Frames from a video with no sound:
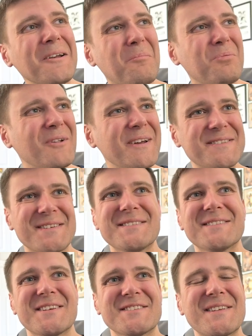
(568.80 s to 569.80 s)
of place
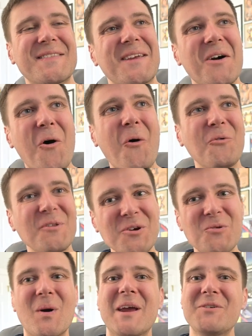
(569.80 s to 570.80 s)
is this that the
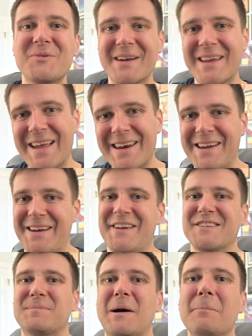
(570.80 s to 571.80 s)
only way you can get in
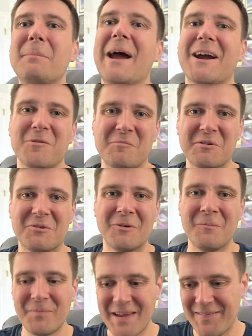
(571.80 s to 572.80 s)
is by pack mule,
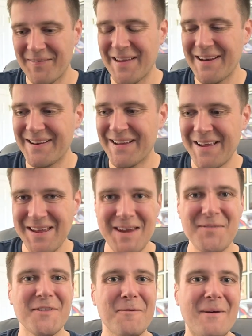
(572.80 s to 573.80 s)
and then
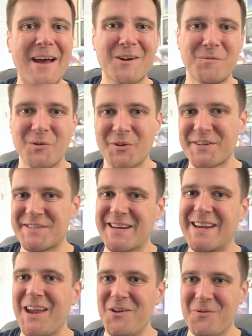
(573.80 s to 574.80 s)
even the pack mule
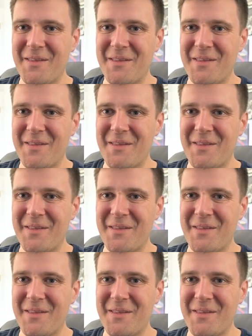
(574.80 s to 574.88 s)
doesn't get you